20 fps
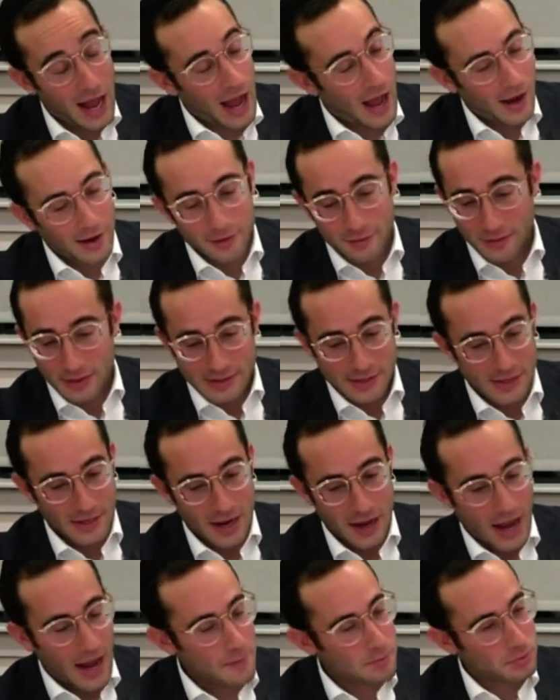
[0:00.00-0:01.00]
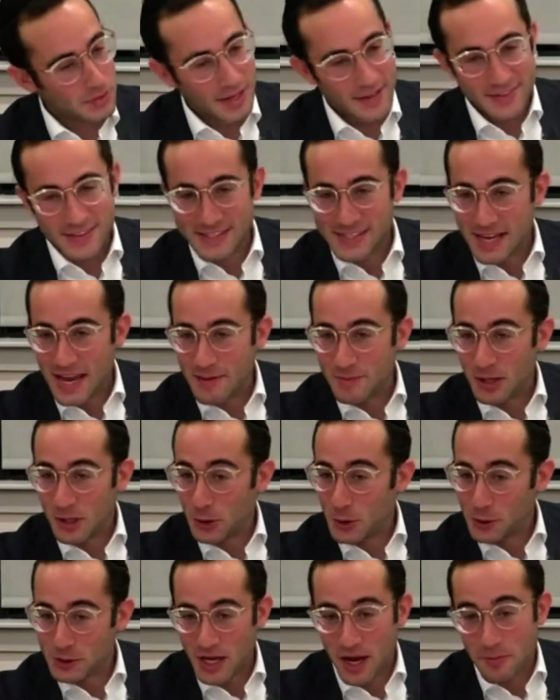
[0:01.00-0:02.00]
I played this game a
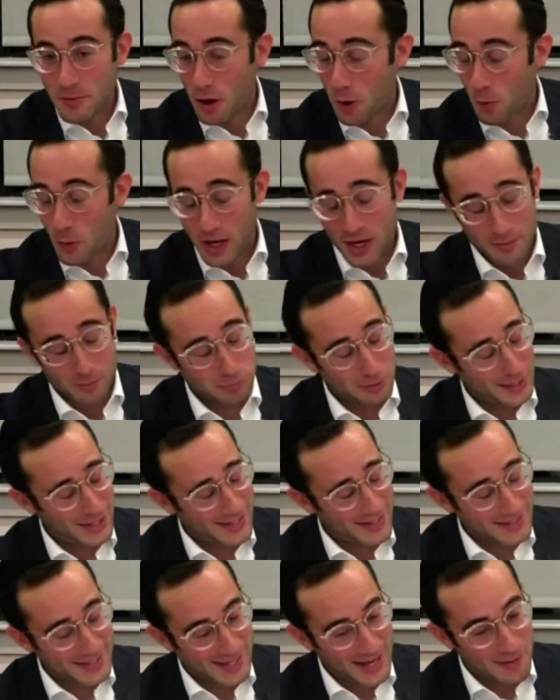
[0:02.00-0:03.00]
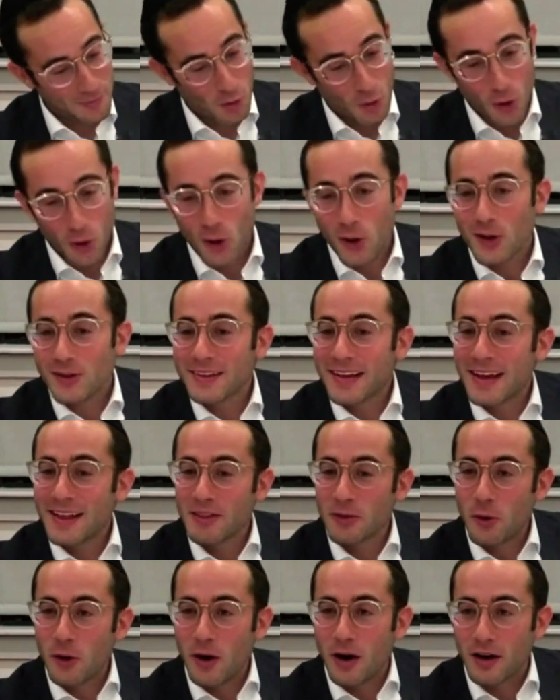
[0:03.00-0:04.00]
long time ago. We could play this game all day
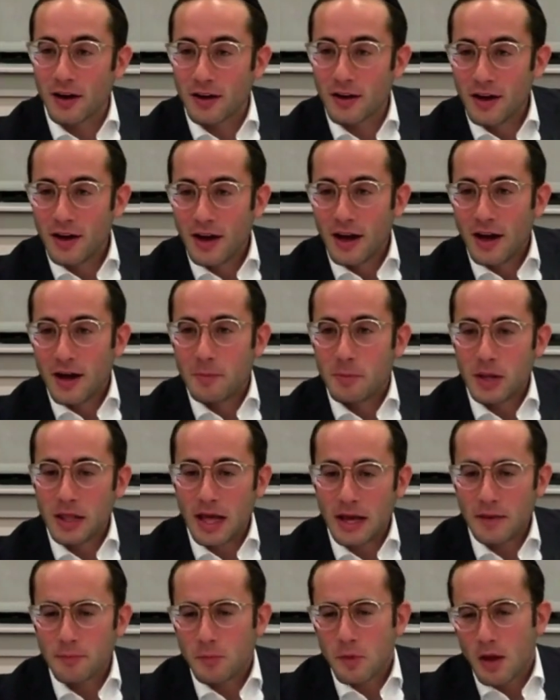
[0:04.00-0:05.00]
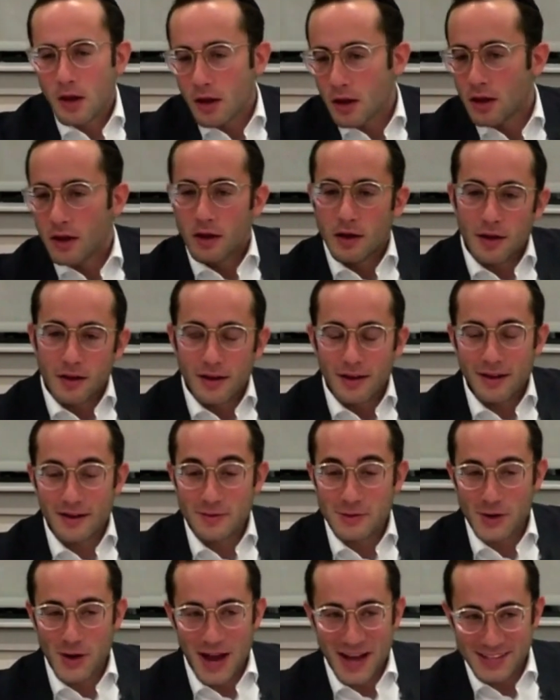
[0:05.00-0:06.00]
long. Be like,
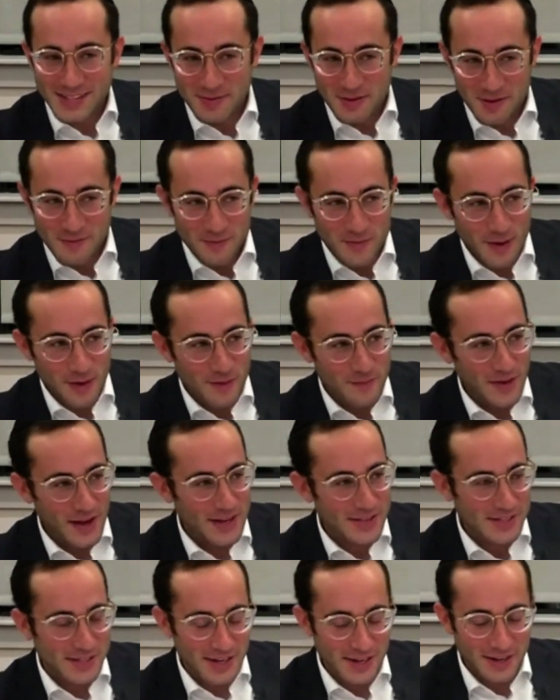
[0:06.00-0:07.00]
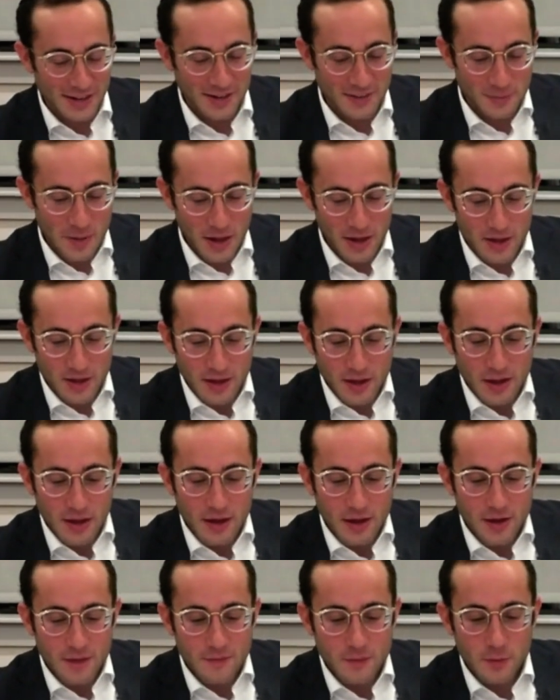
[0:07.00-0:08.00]
so I had something very fascinating about
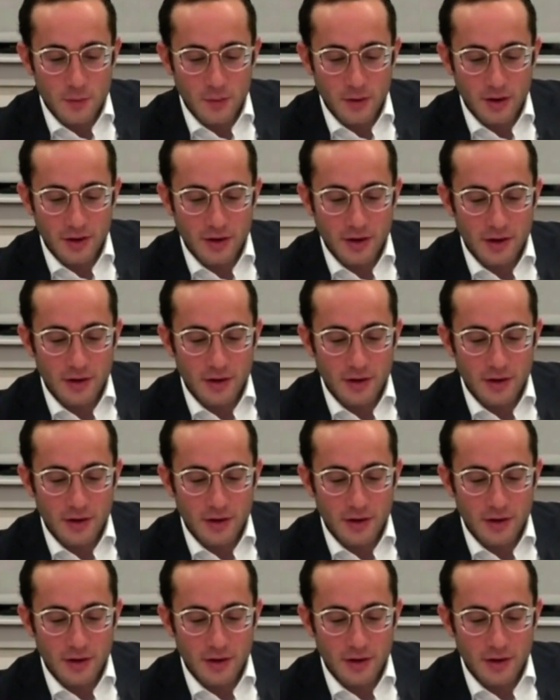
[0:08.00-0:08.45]
if you